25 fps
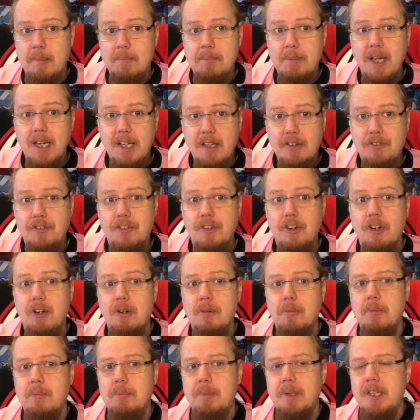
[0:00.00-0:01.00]
back
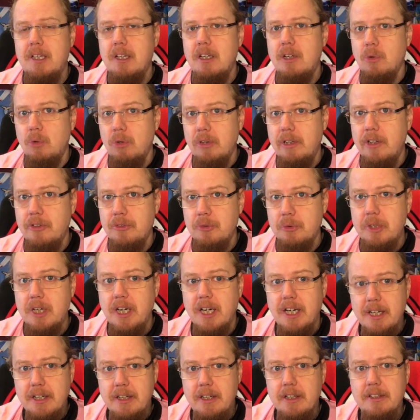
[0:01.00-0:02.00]
from being a goal down to
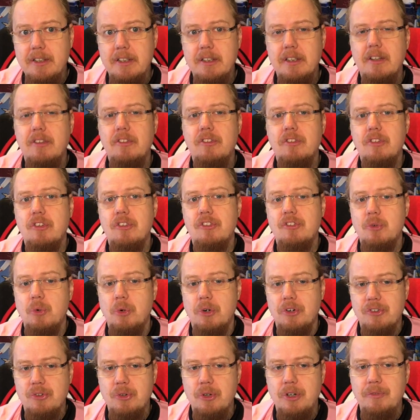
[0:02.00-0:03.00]
Kairat and then
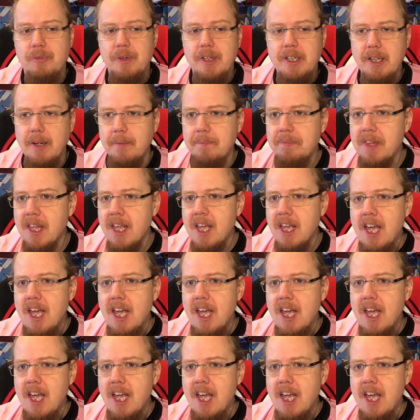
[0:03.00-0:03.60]
for a winner.